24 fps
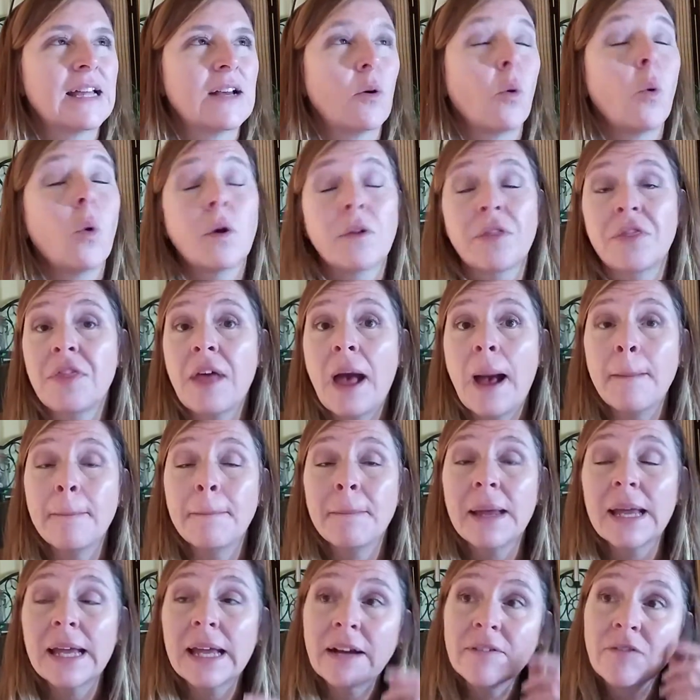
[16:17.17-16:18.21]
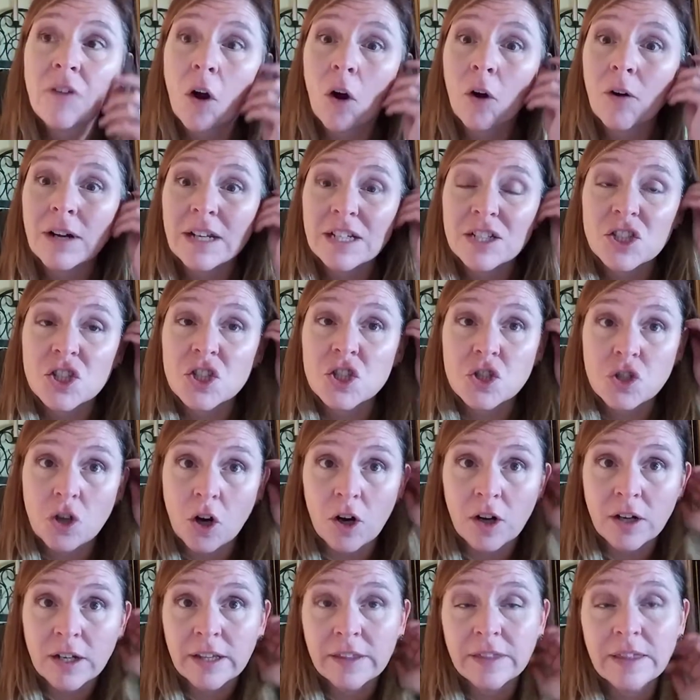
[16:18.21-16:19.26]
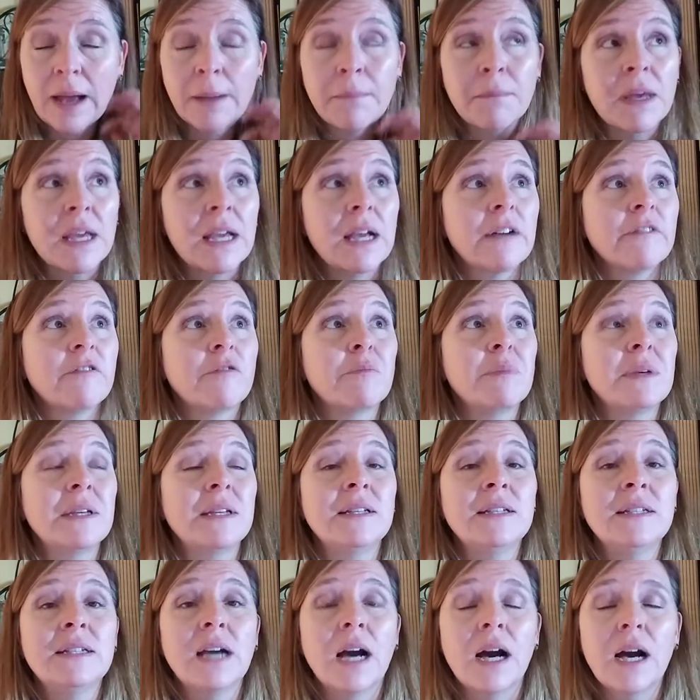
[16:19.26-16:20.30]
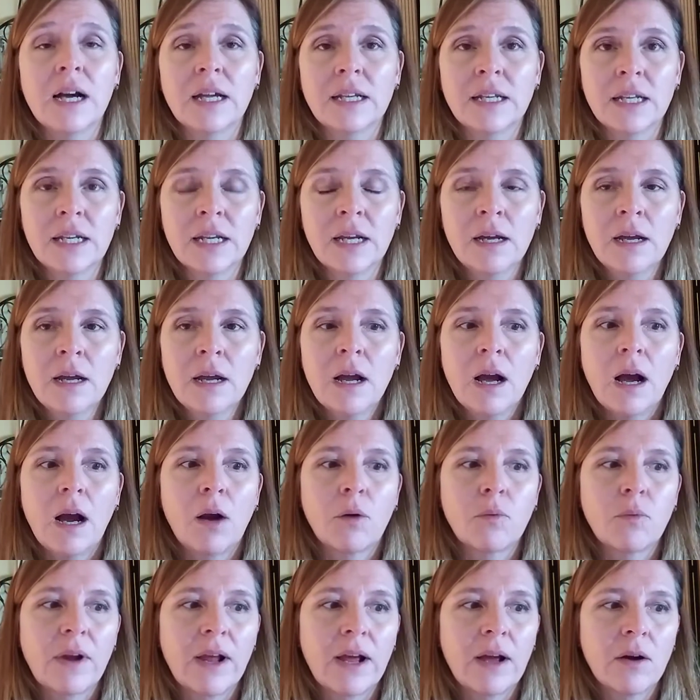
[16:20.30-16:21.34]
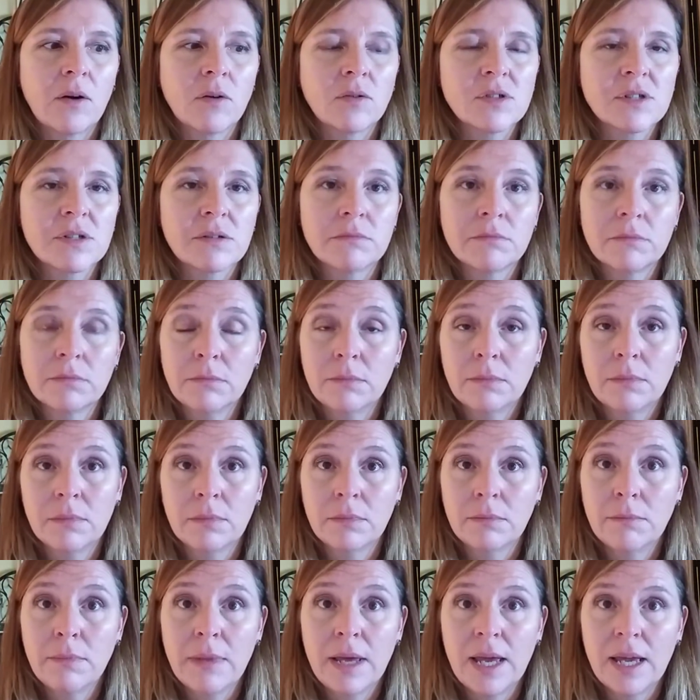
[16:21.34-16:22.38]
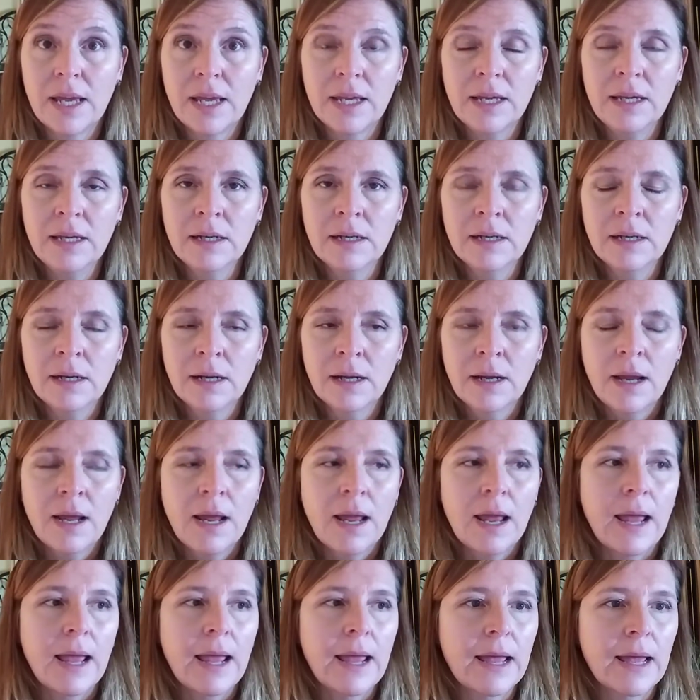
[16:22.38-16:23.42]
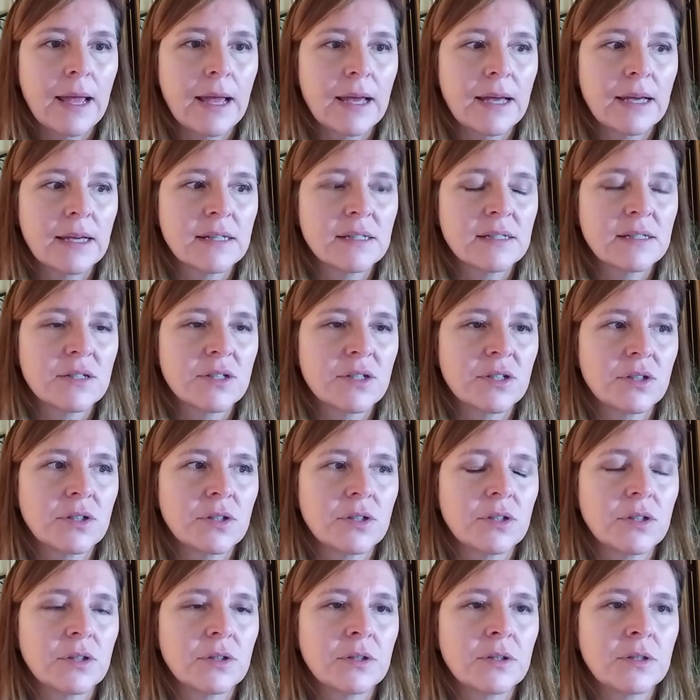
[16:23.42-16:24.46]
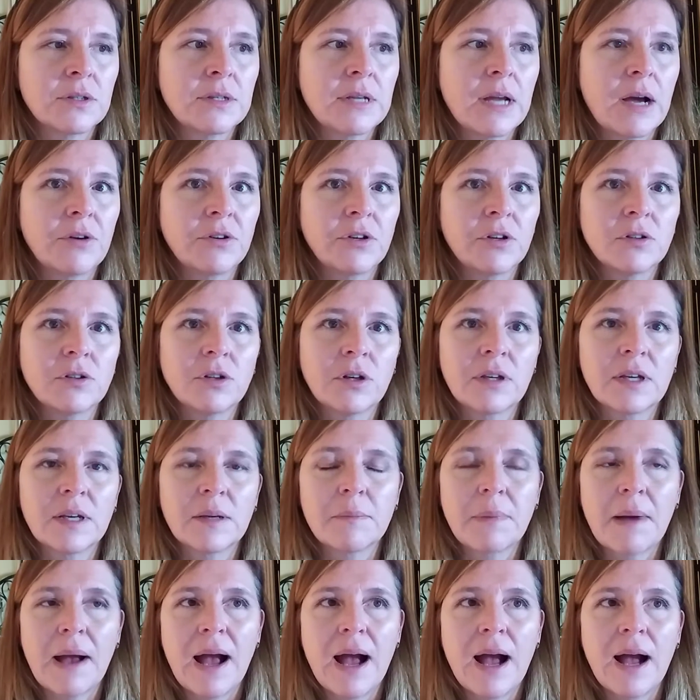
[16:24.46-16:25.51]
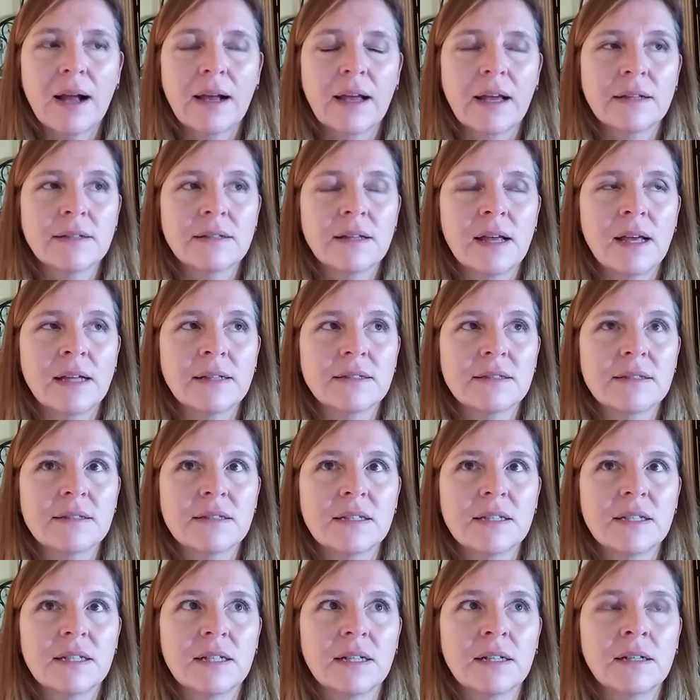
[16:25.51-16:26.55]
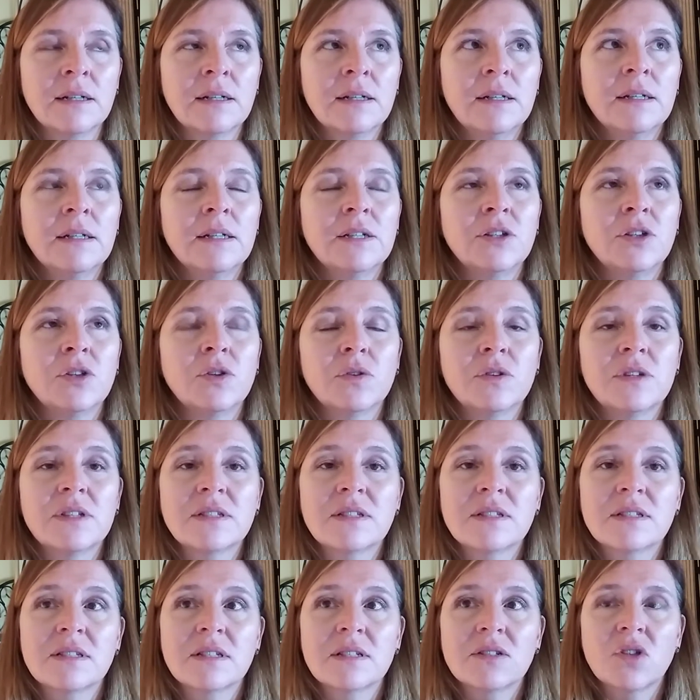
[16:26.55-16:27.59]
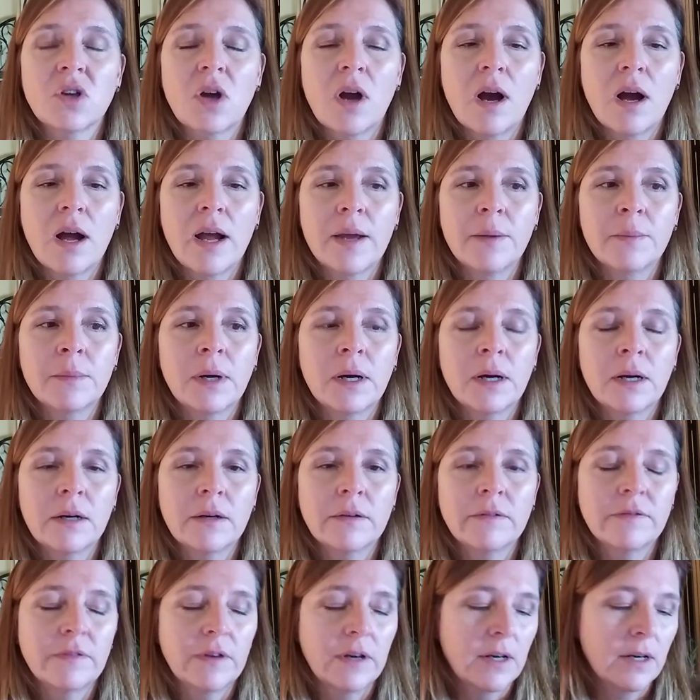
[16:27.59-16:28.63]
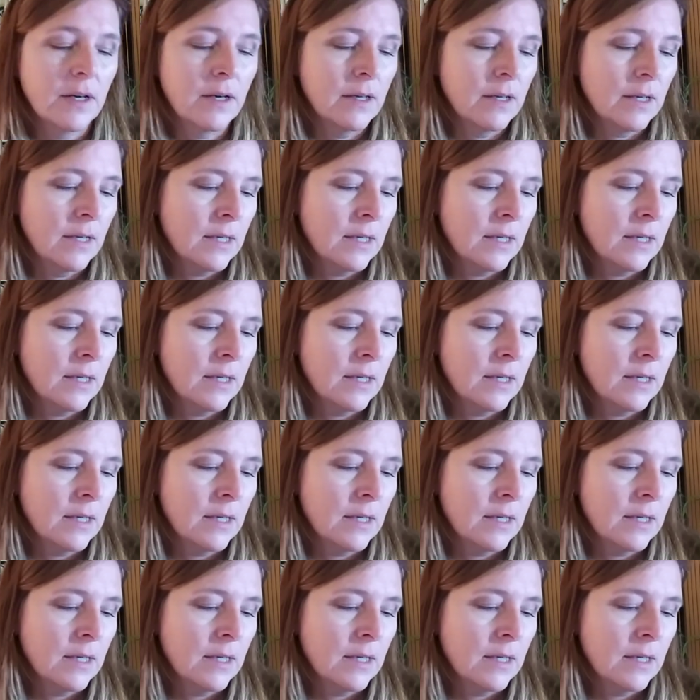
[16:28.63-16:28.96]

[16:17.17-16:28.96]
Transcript: or that may have already started, that may have begun around May. And now you're looking back and and seeing you know this is a time of uh